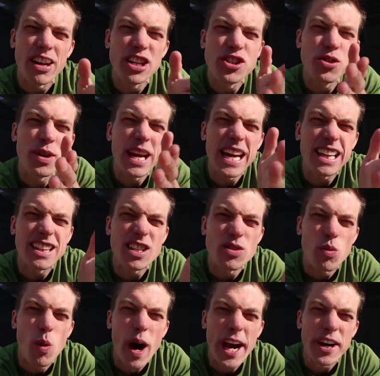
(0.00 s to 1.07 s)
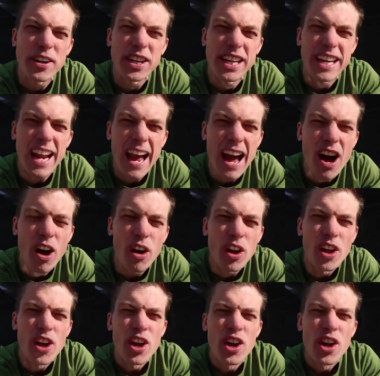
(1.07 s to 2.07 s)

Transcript: And as you hit this wider canal,